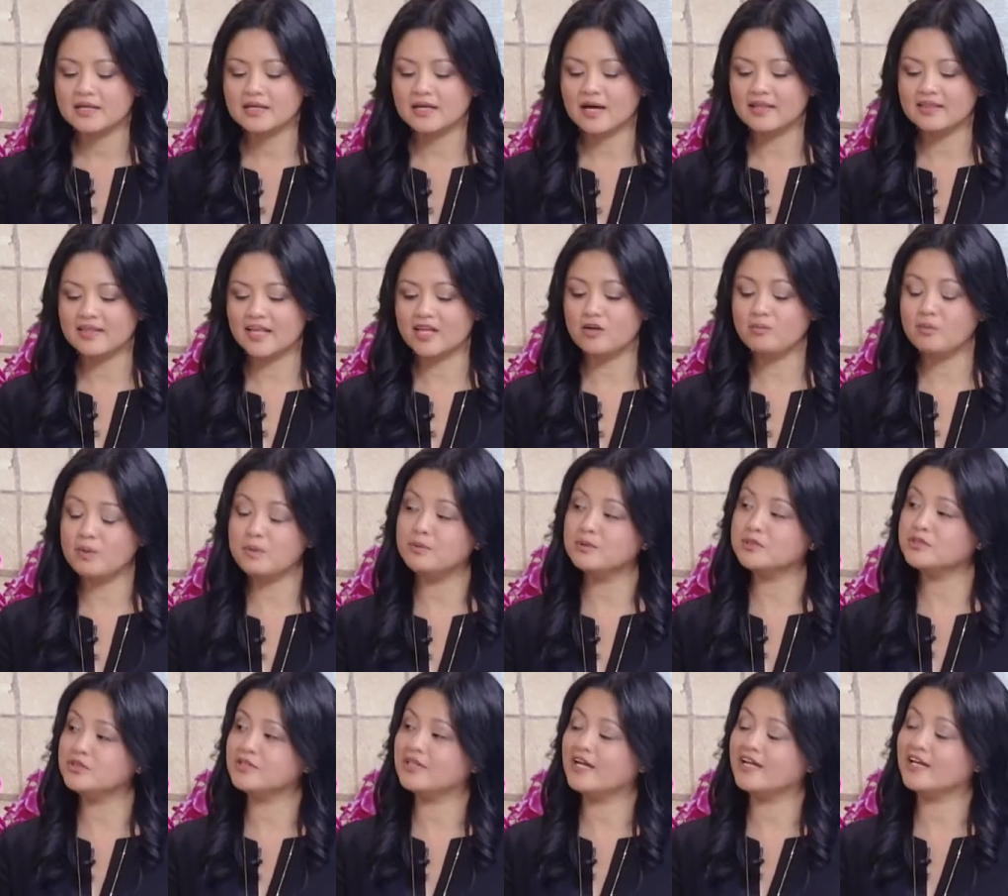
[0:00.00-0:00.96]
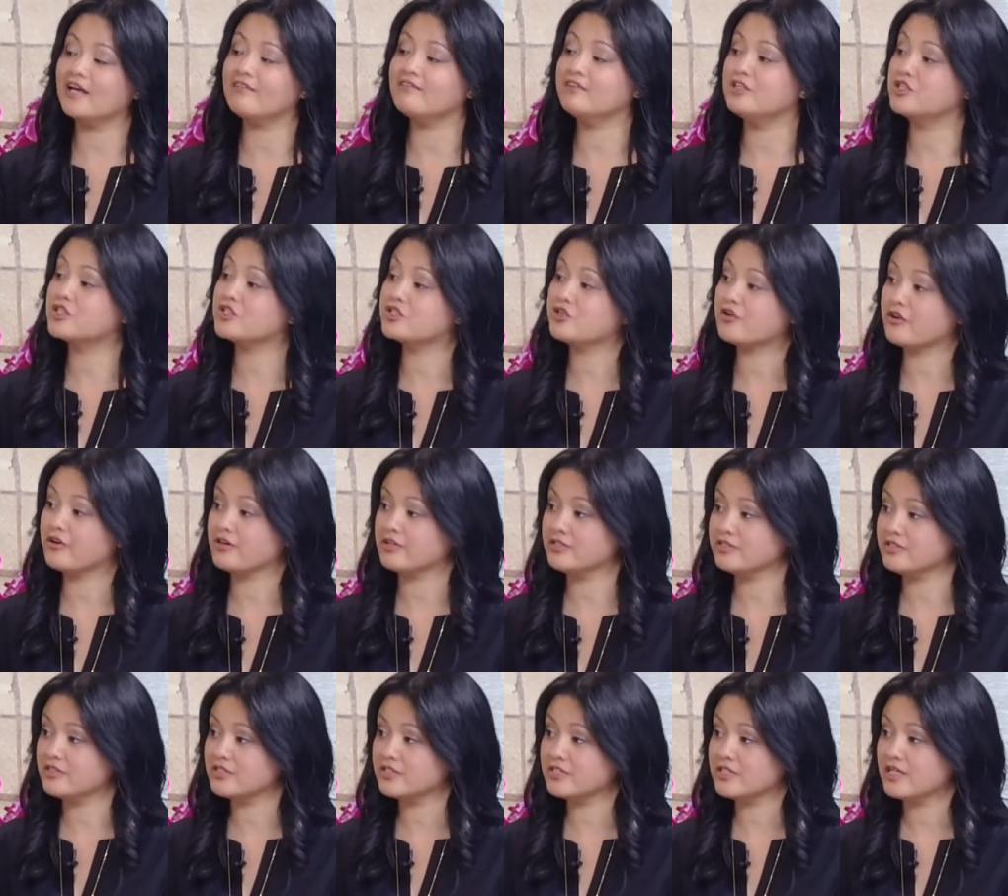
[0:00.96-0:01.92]
a lot of people do not have
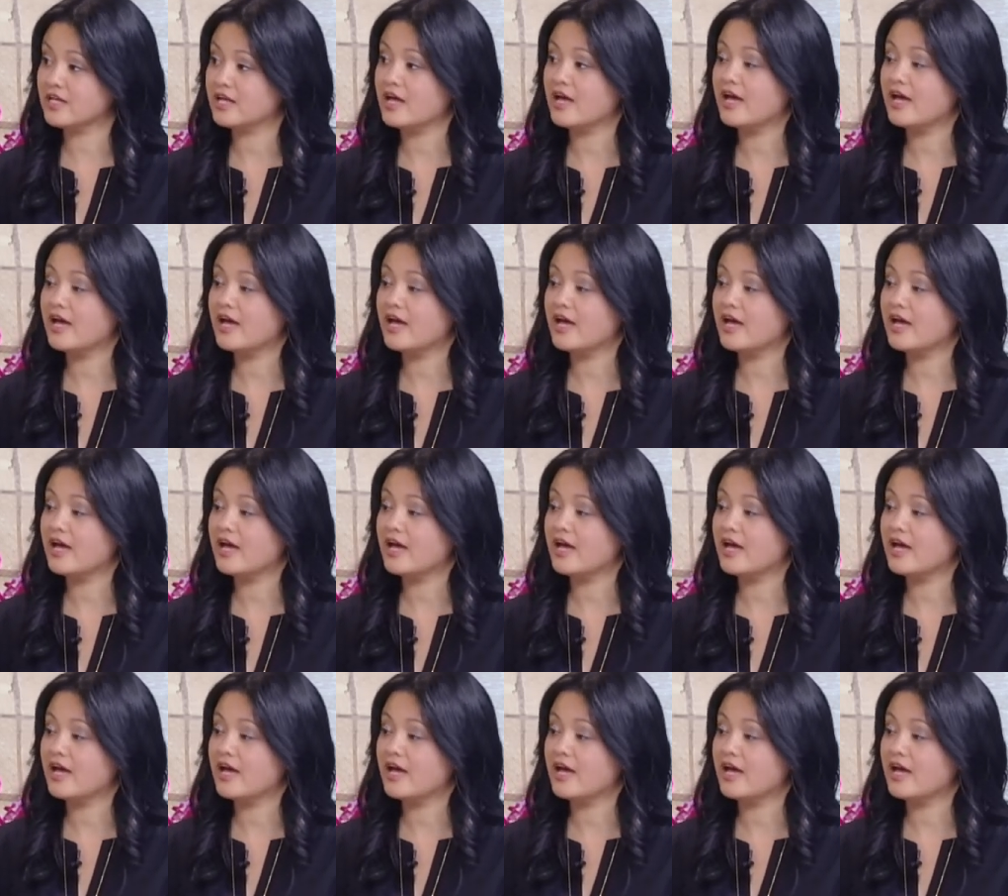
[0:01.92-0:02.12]
insurance.